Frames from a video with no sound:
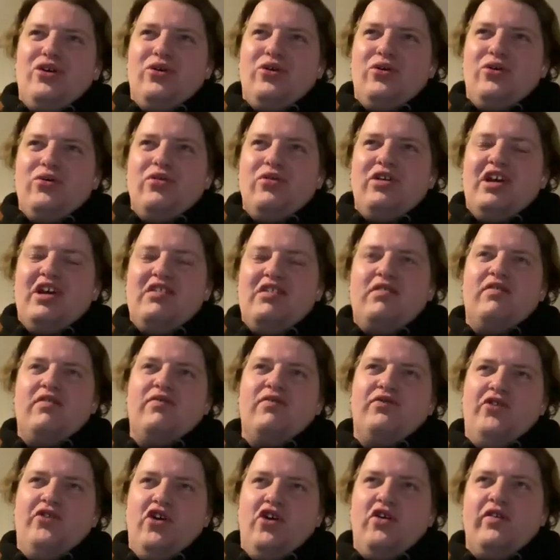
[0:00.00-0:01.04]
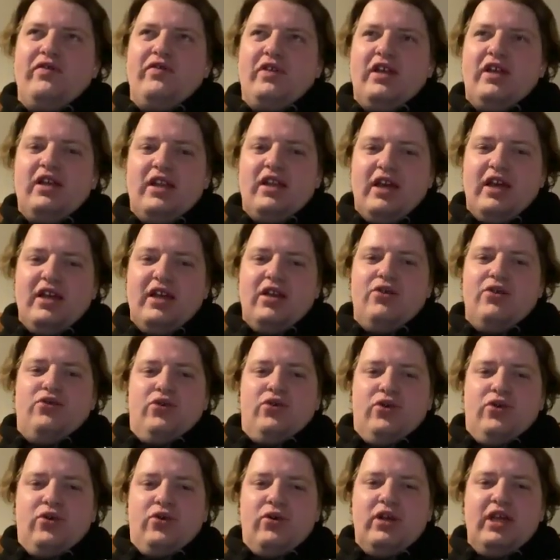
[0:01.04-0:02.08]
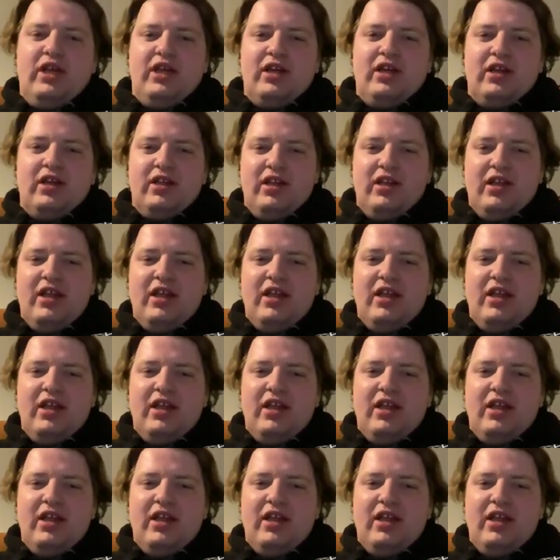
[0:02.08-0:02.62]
who is involved in lineup calling